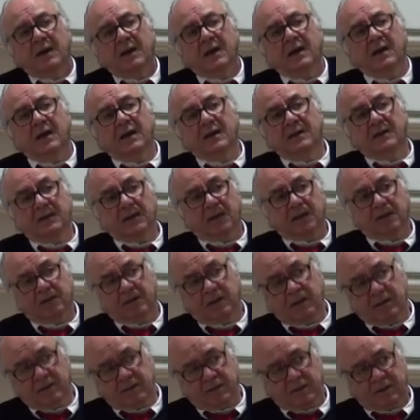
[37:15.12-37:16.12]
And uh,
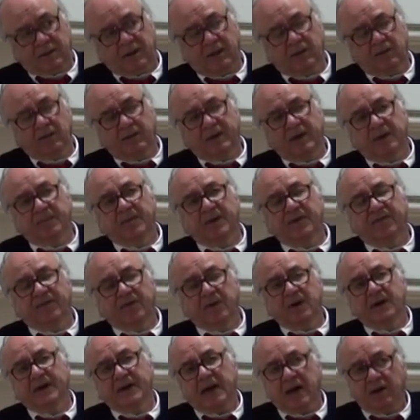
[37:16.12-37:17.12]
the week
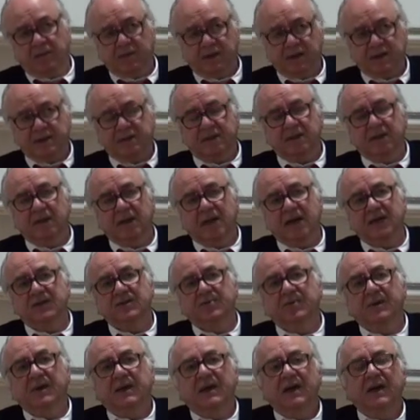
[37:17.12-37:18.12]
before now, this
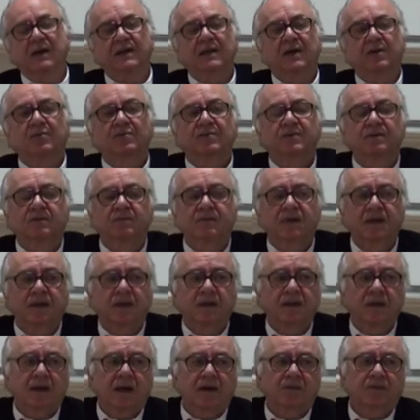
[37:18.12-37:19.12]
last weekend, uh, we
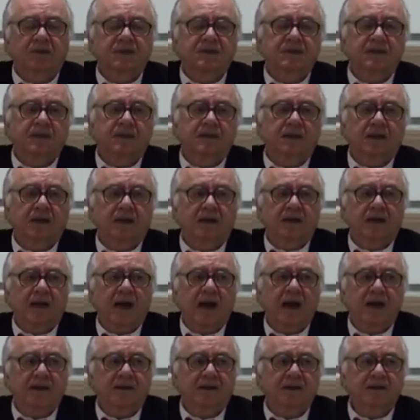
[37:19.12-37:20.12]
were, I was in, in
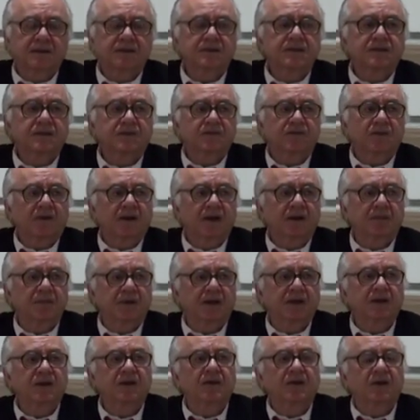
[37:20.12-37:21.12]
Athens for a
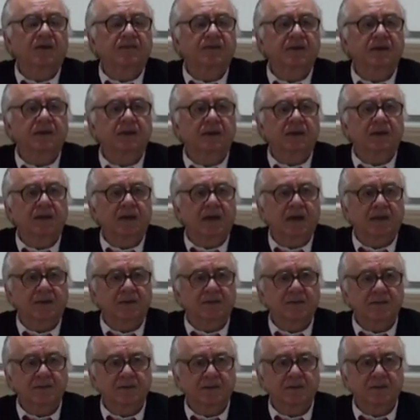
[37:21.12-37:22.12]
meeting of the
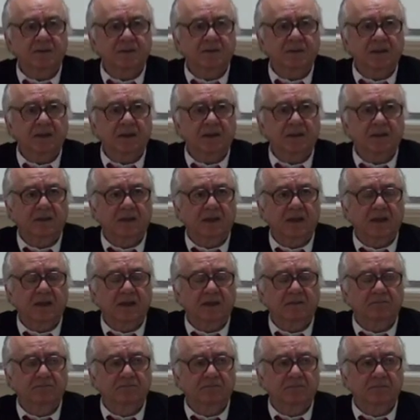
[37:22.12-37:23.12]
Indignados and
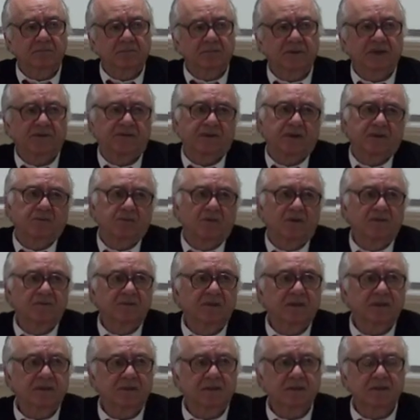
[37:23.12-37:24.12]
uh, different
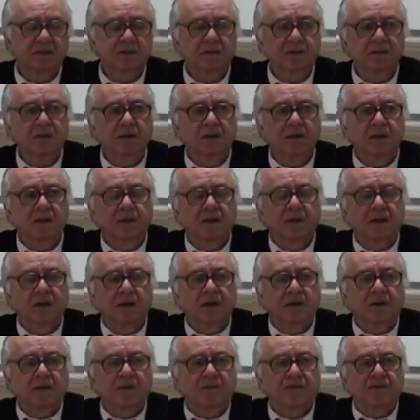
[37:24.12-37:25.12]
movements
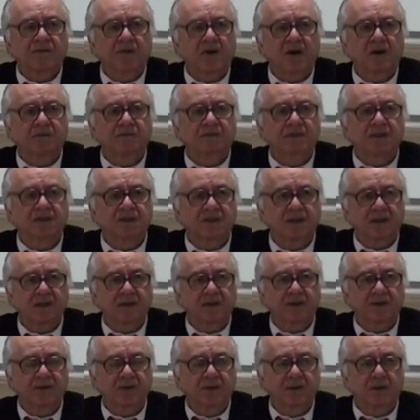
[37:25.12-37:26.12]
from the
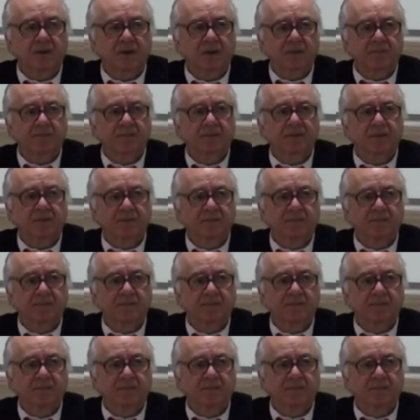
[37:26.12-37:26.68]
Southern Europe.